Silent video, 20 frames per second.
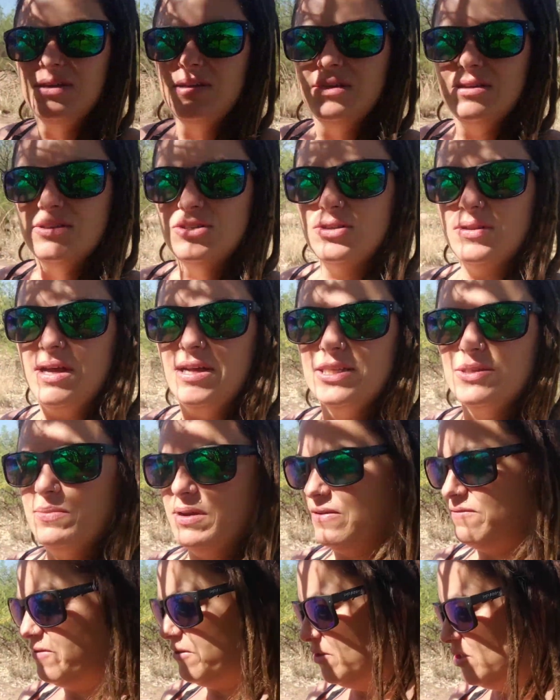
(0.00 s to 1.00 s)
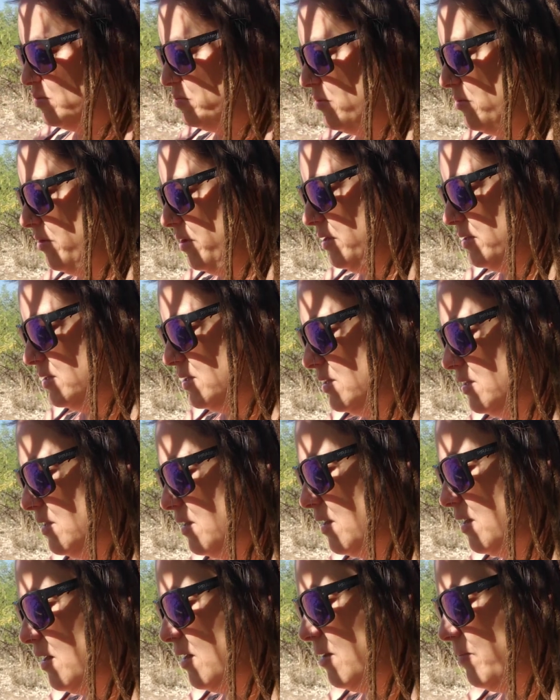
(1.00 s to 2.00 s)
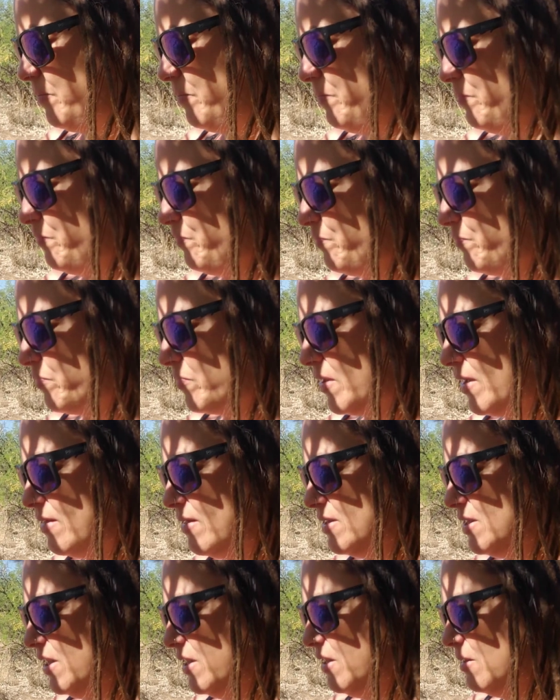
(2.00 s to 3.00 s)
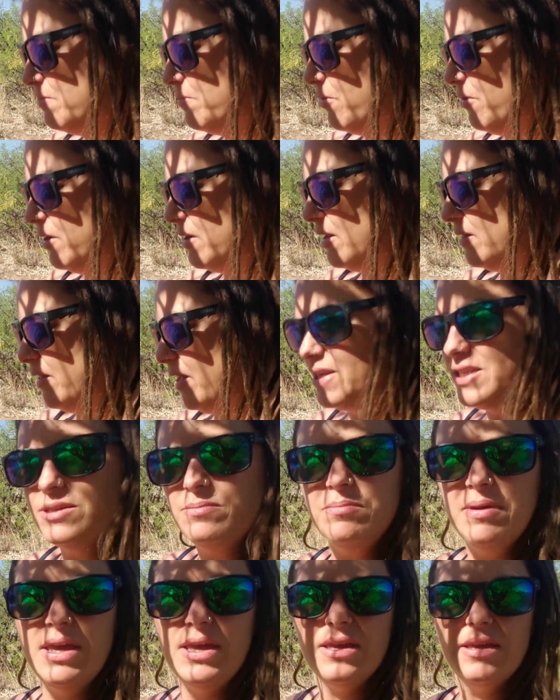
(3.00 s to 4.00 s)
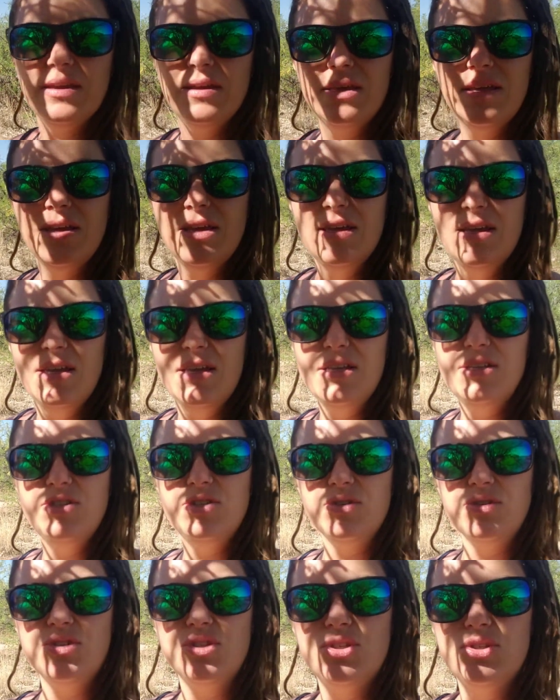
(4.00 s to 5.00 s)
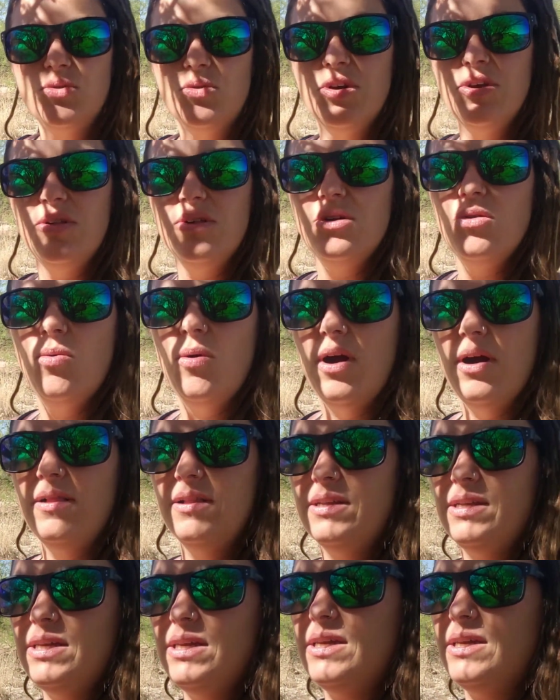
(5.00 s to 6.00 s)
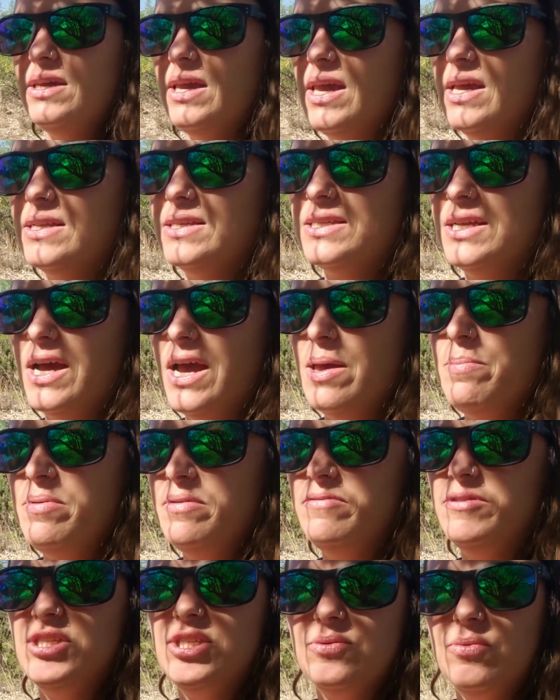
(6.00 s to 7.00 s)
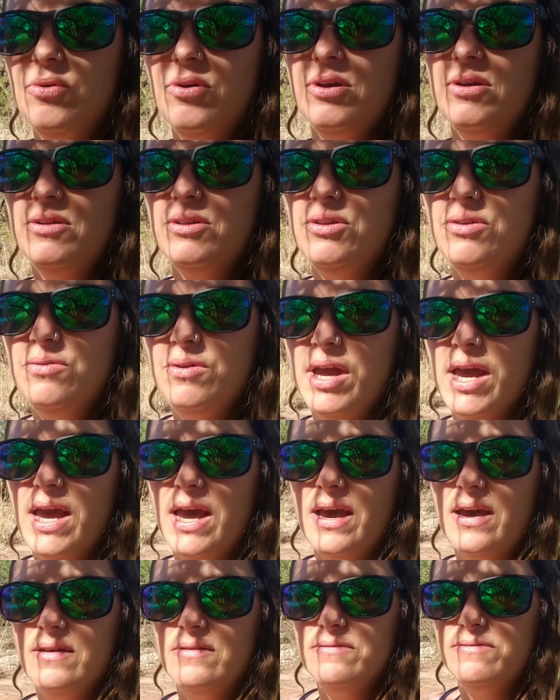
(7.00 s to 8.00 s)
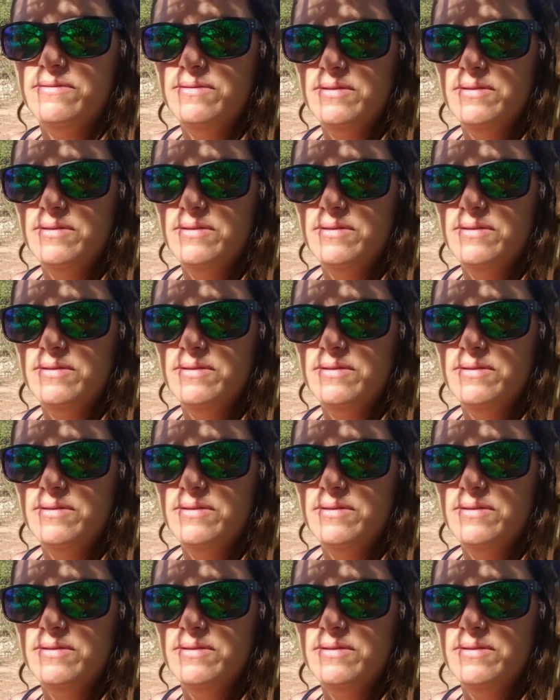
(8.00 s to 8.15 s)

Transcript: So that's my first point. The second point I'd like to make is your soil quality and type of soil you have.